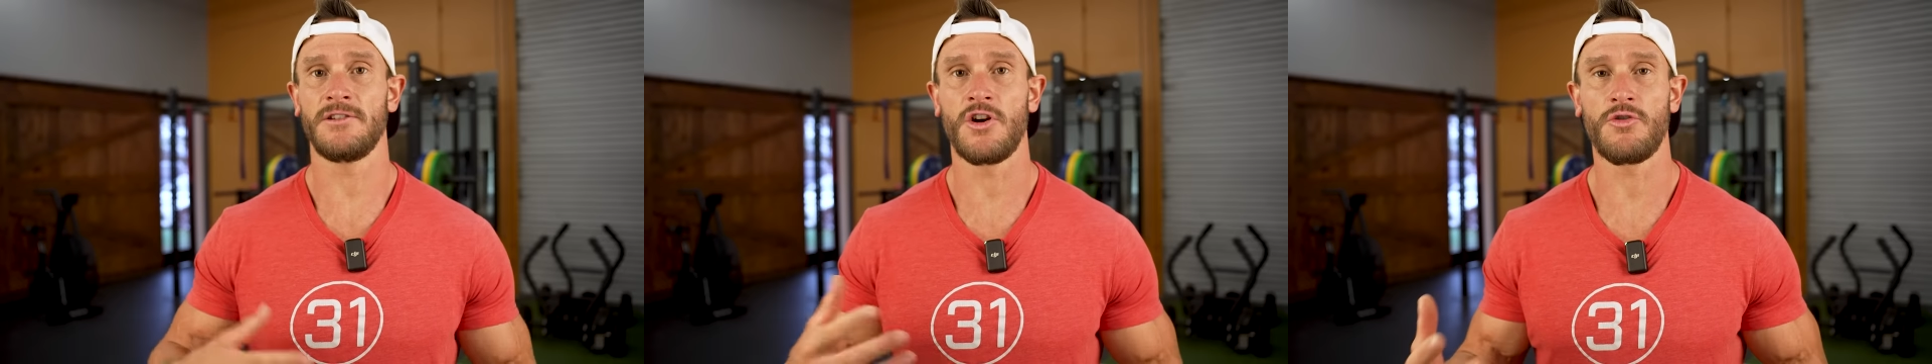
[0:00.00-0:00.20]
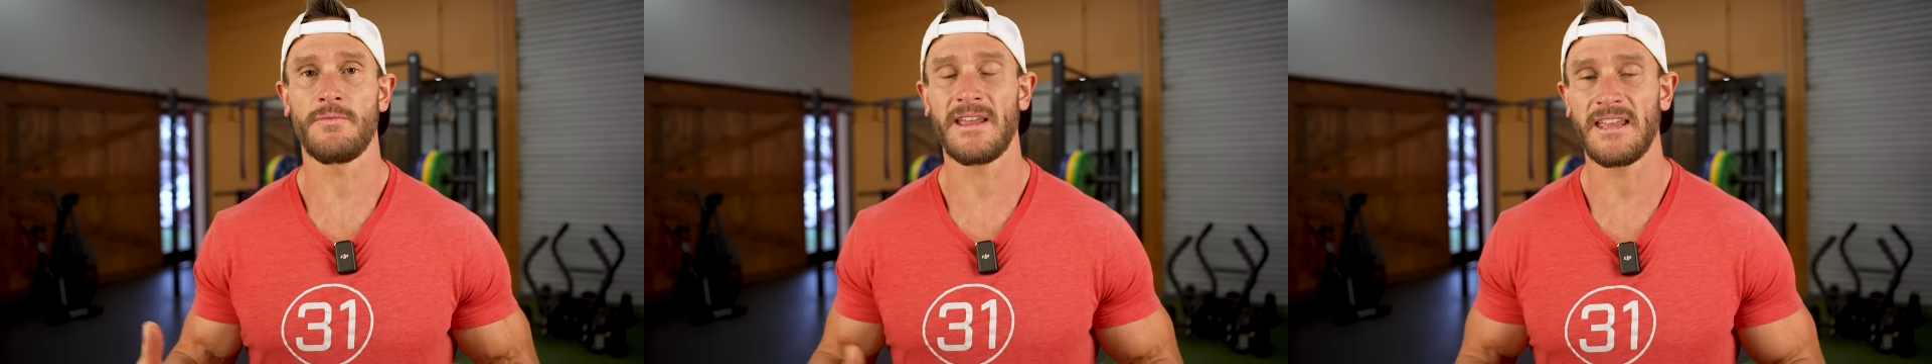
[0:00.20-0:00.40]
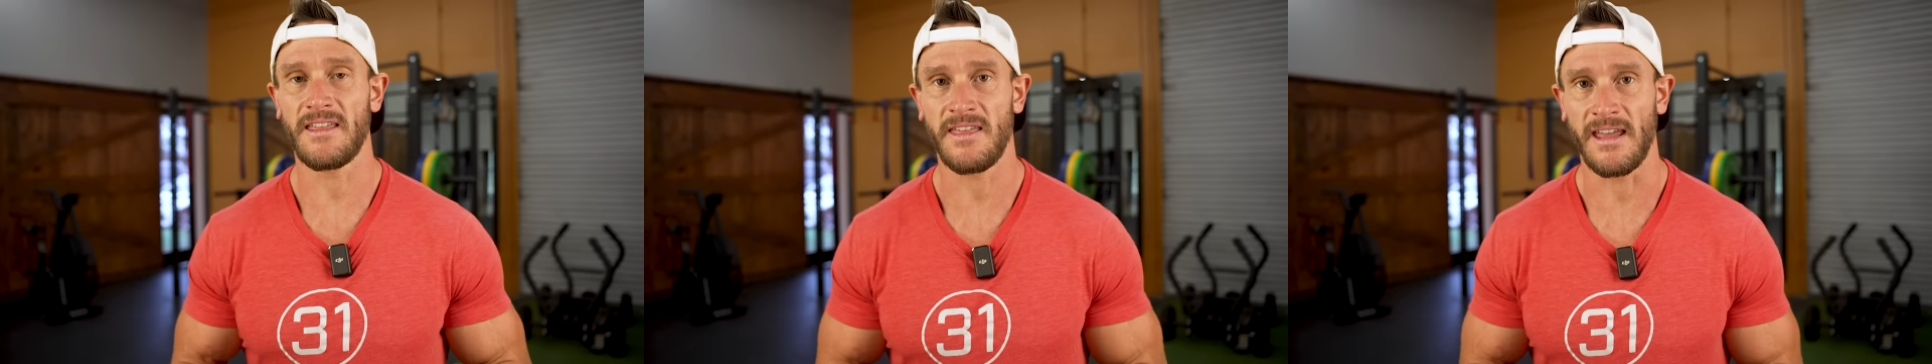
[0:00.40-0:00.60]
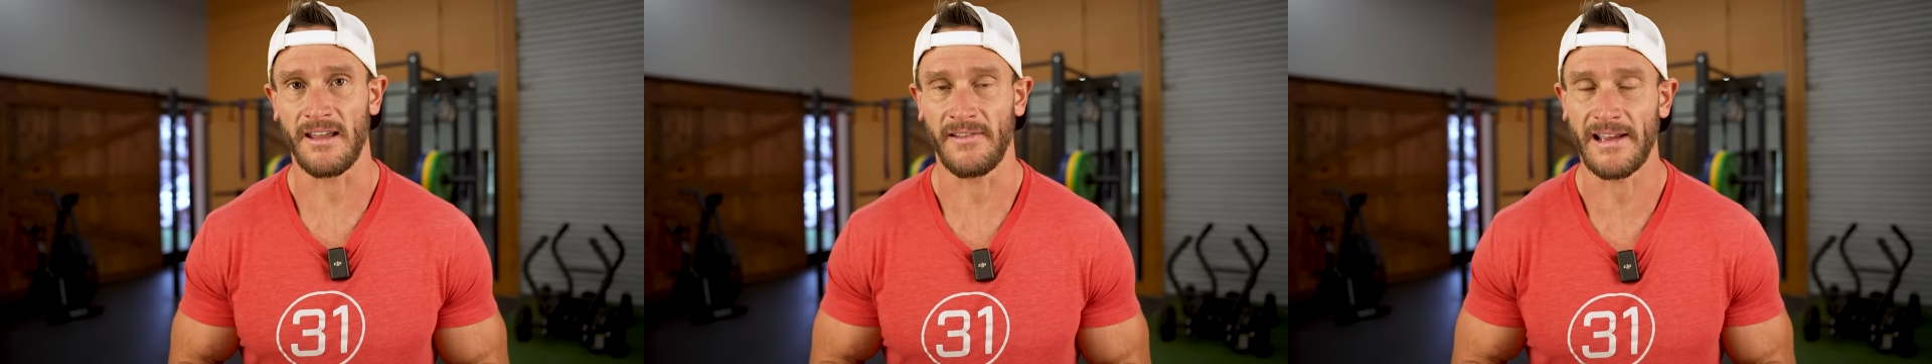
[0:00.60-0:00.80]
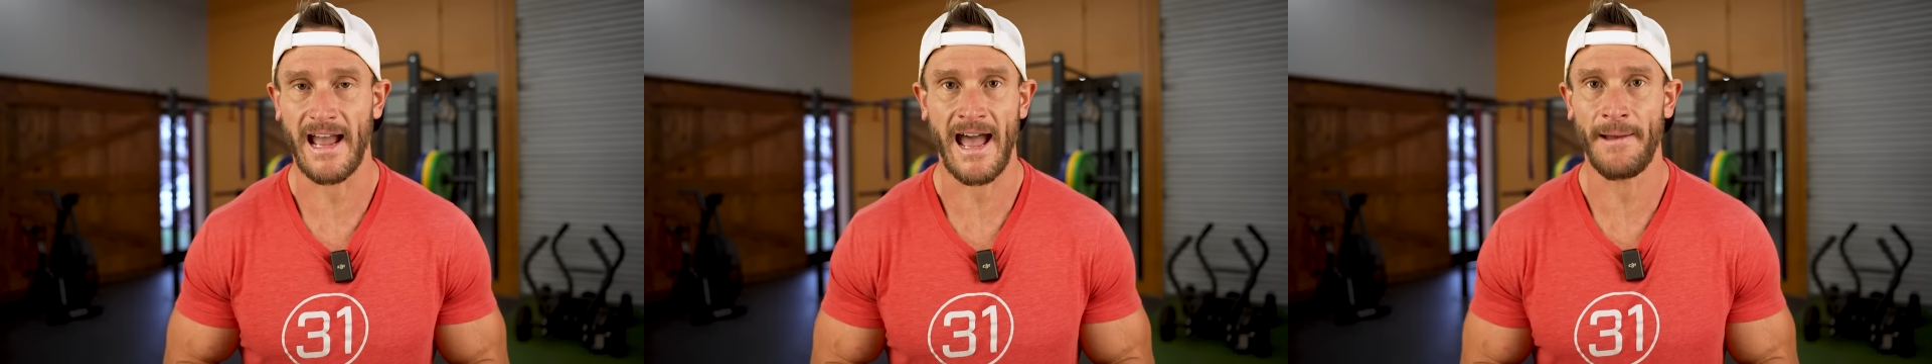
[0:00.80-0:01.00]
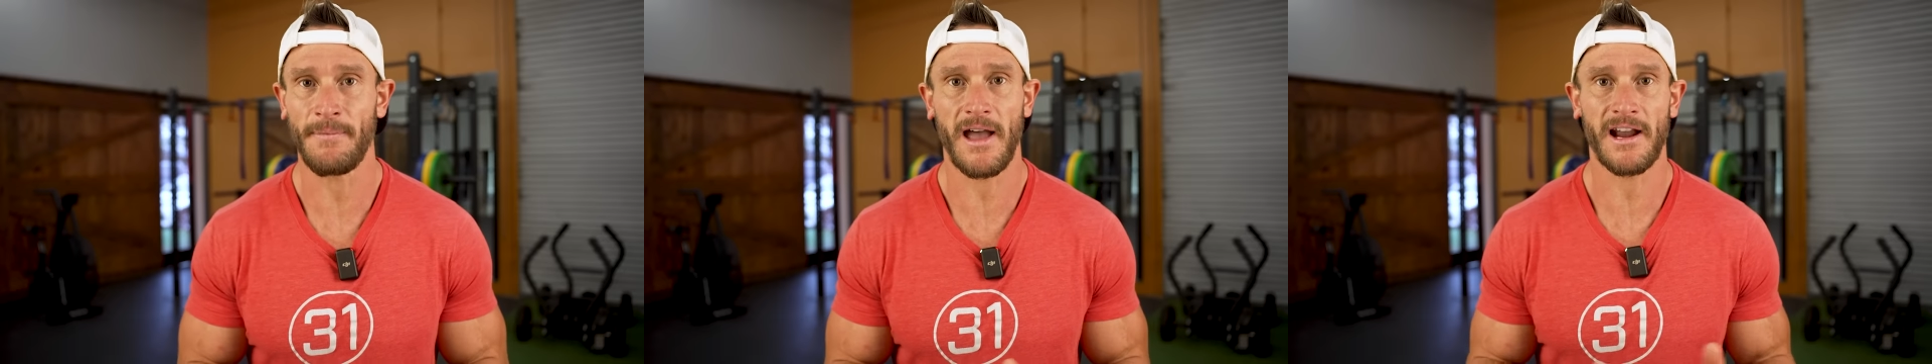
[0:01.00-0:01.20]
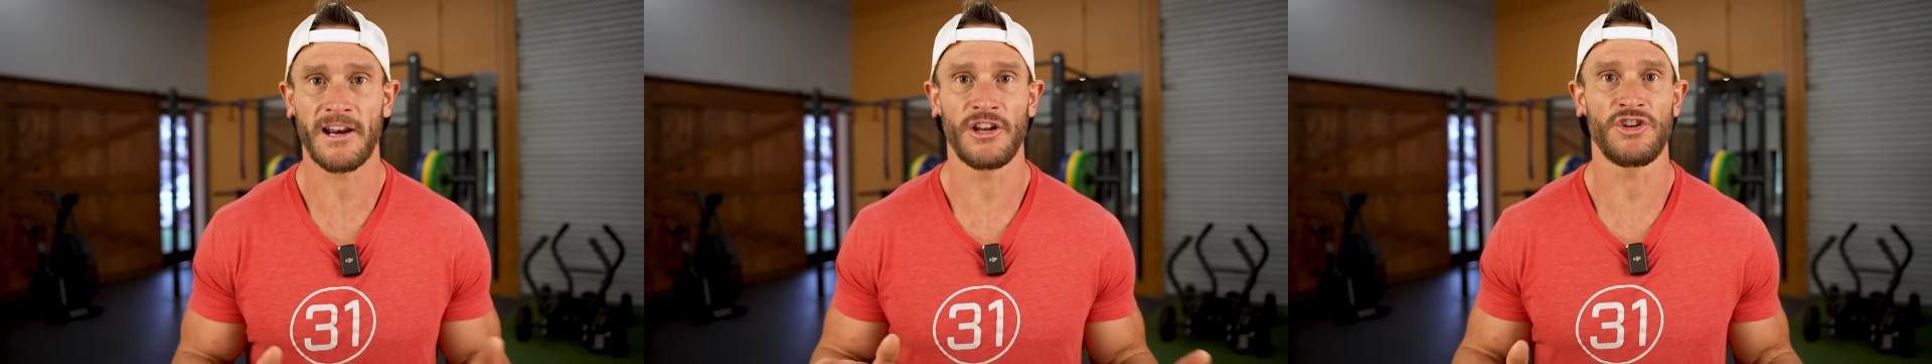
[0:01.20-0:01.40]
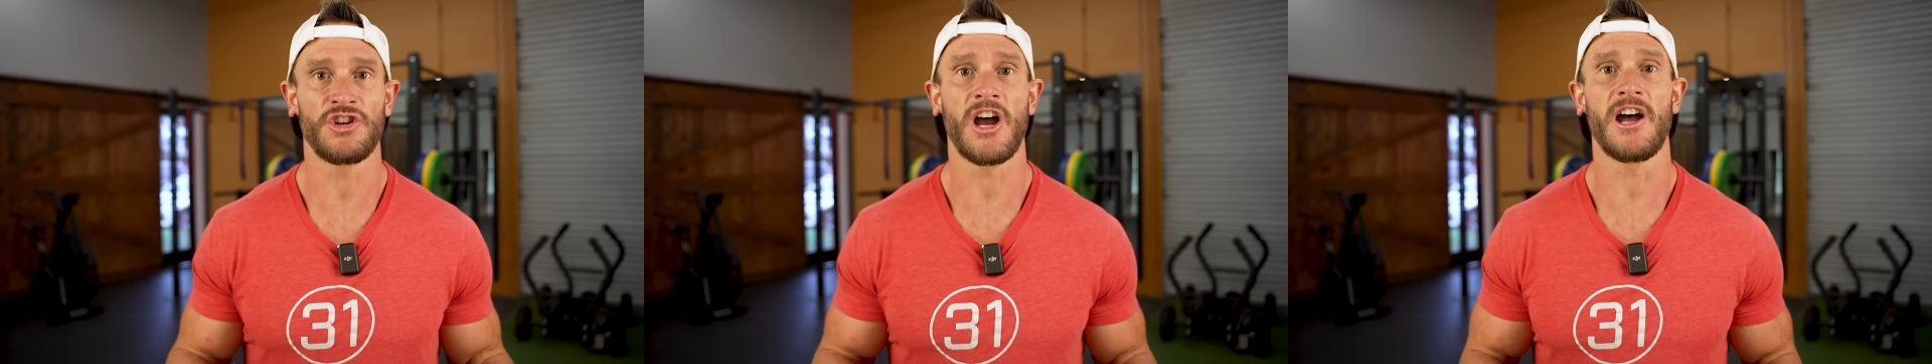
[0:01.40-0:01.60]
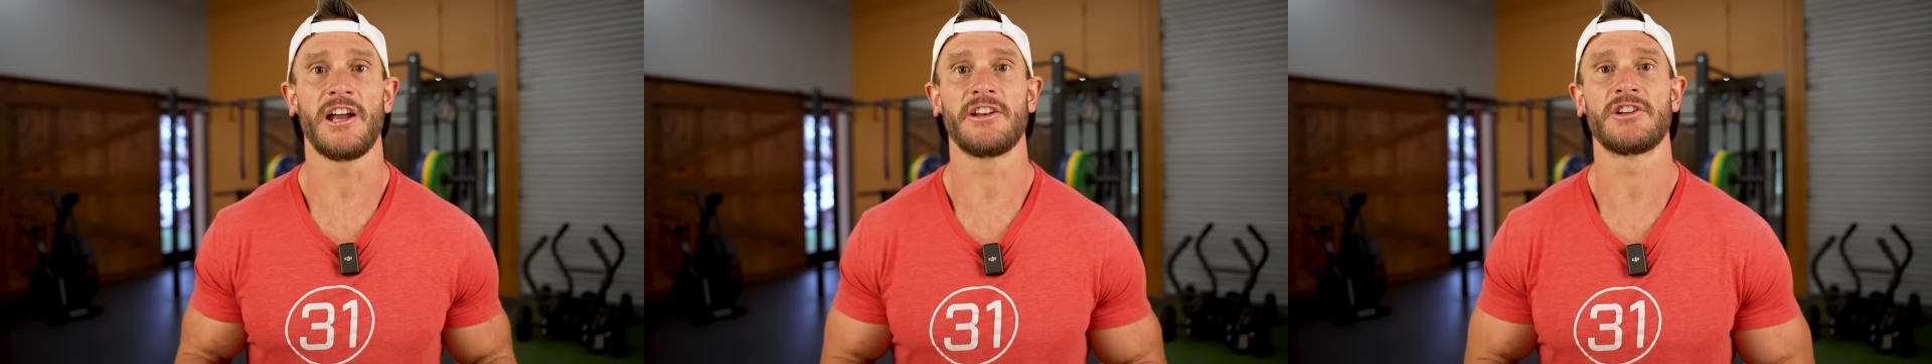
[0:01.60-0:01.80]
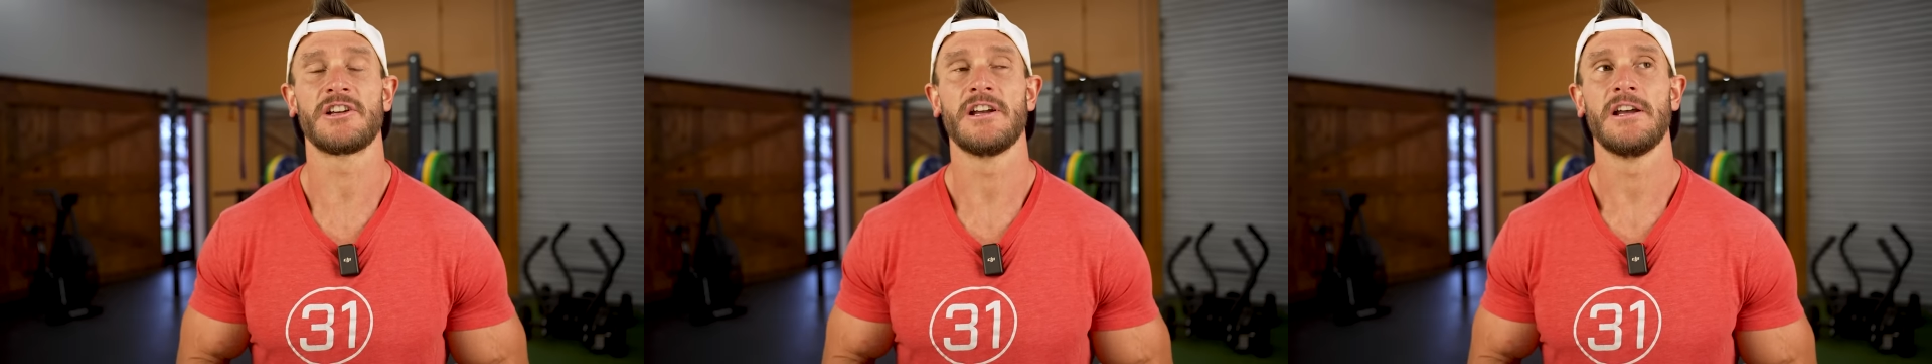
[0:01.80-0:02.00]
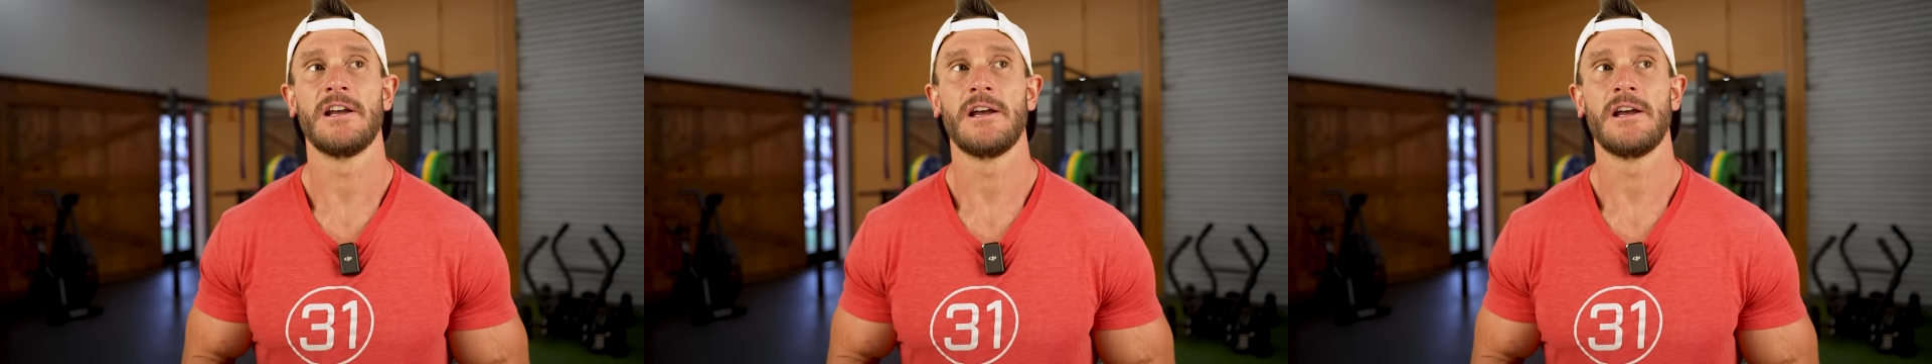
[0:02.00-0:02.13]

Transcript: no meat thing. Like, I'm not gonna judge.